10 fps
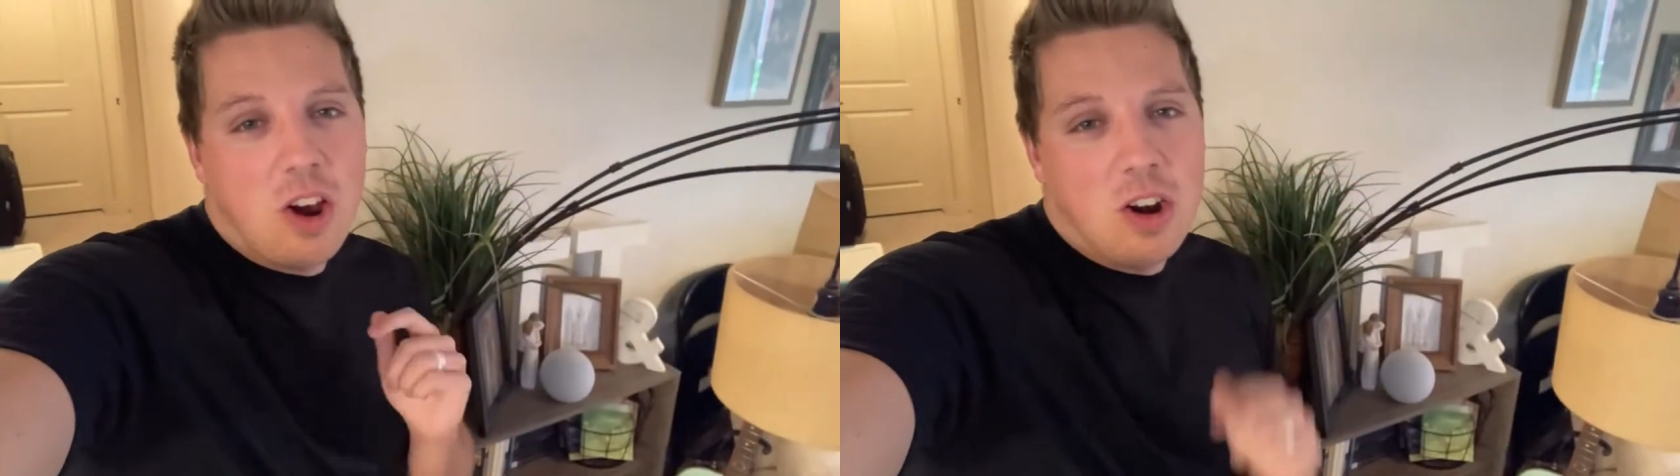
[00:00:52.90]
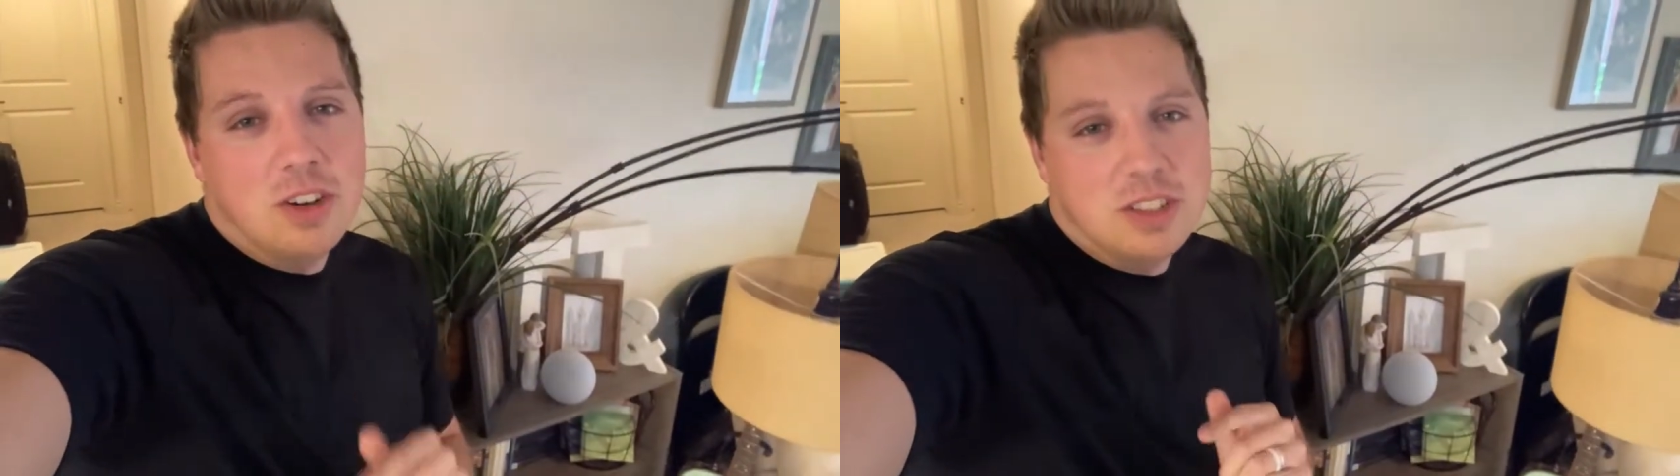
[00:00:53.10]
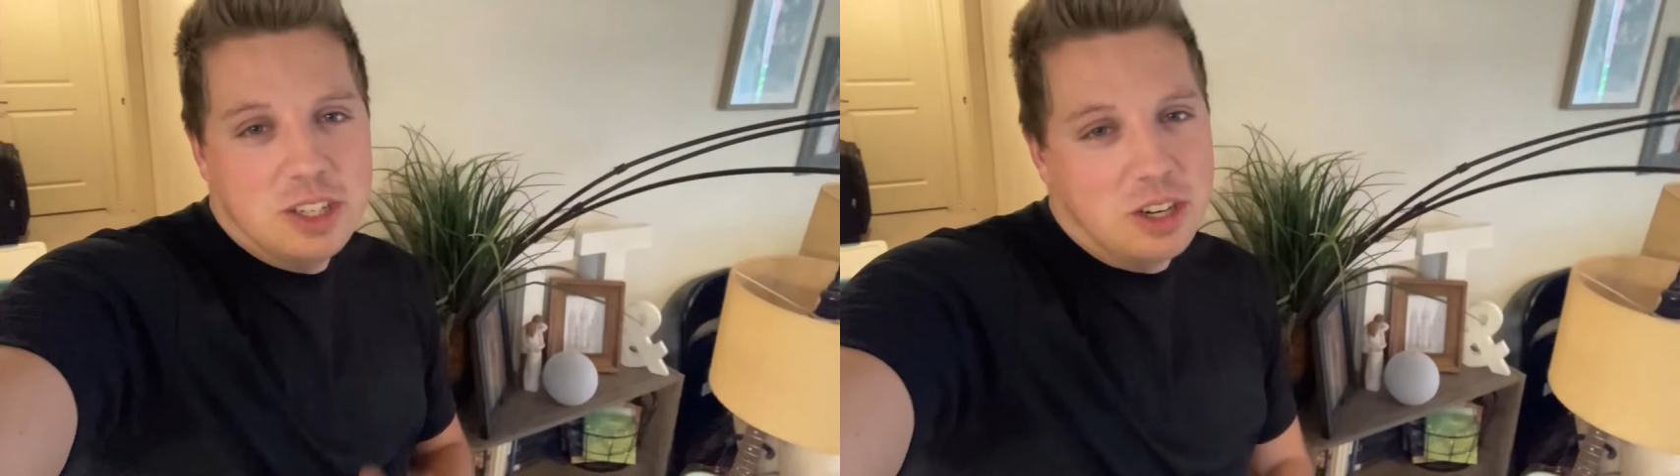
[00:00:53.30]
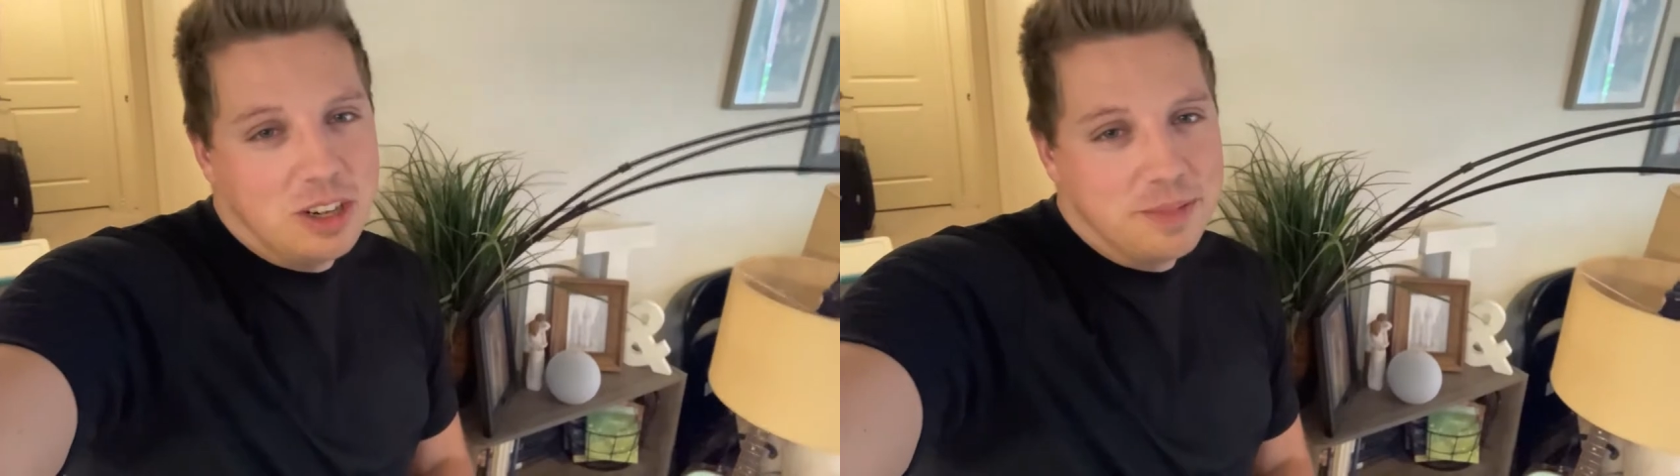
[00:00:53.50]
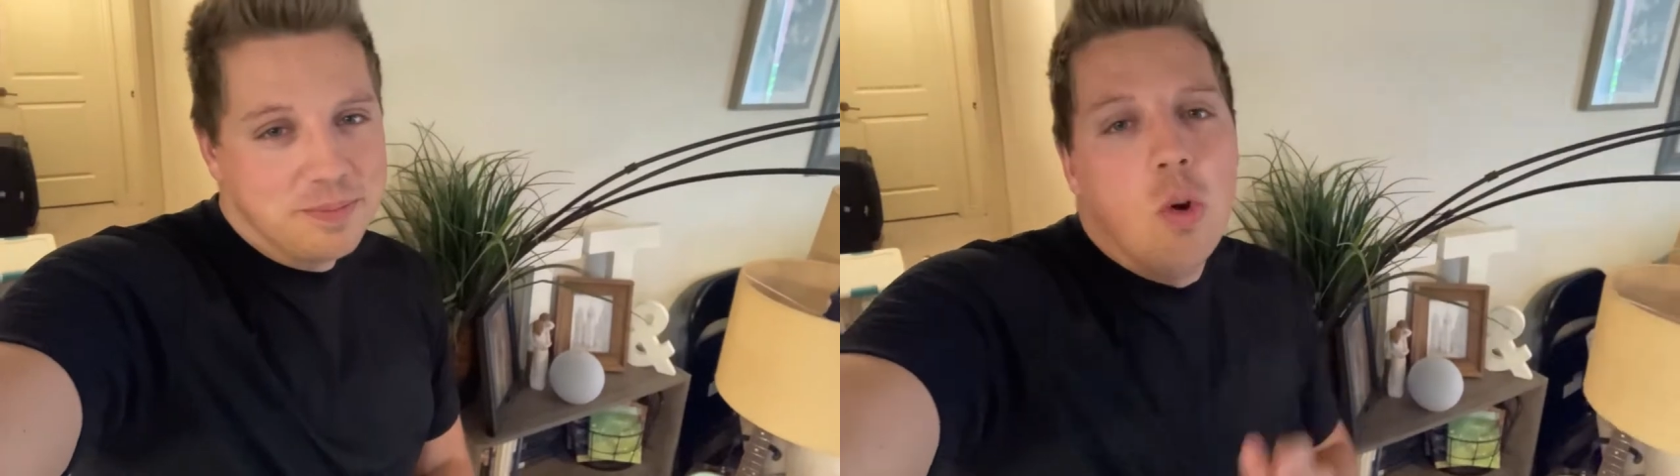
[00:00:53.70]
Our
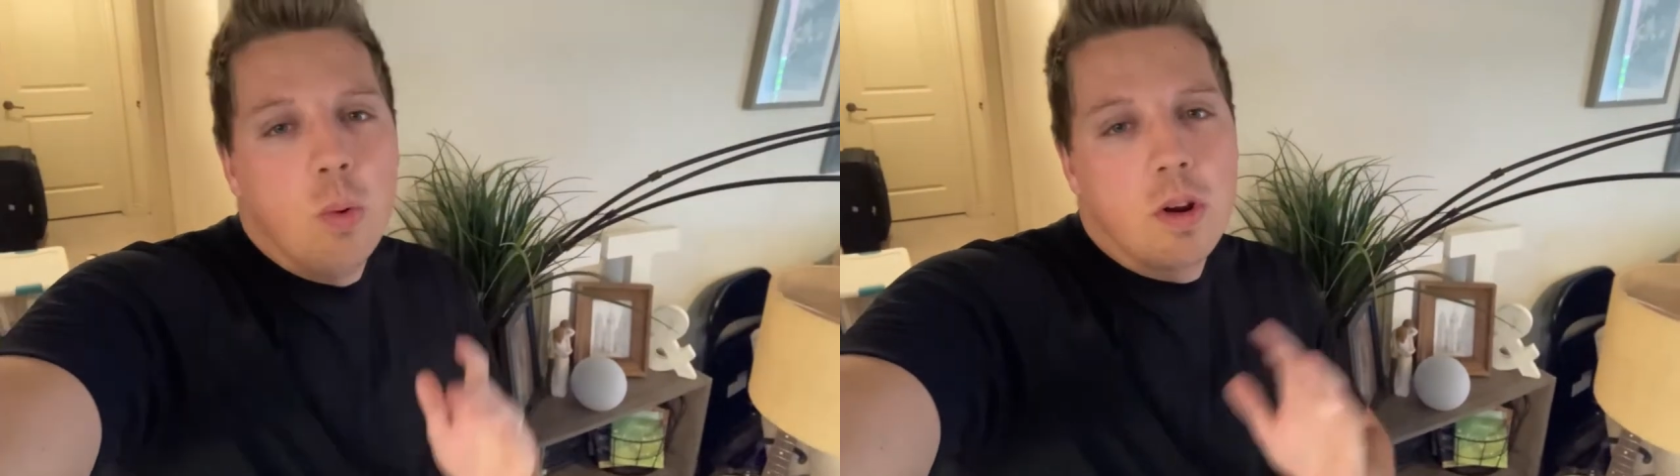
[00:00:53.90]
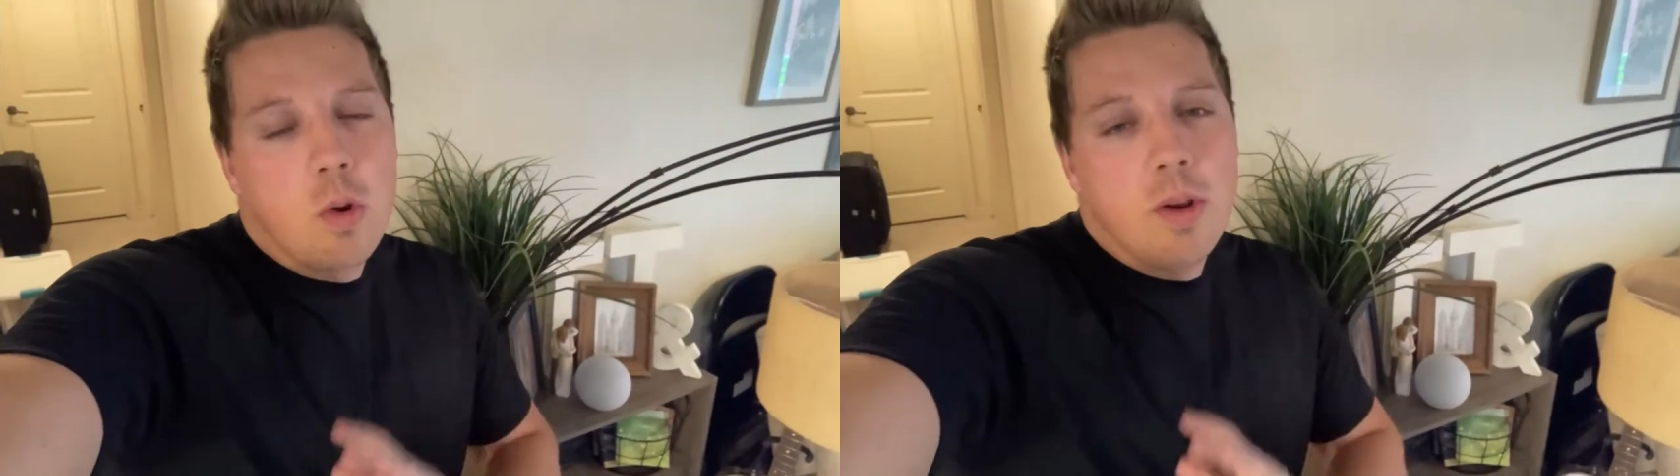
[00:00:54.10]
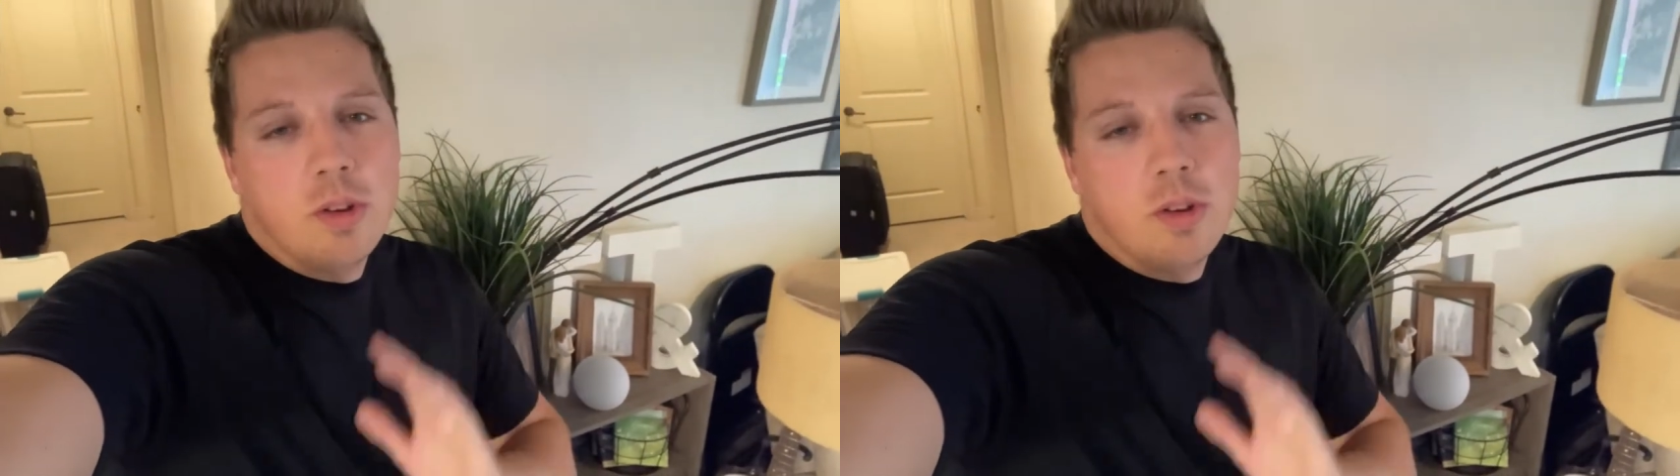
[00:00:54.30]
Dinner. We're going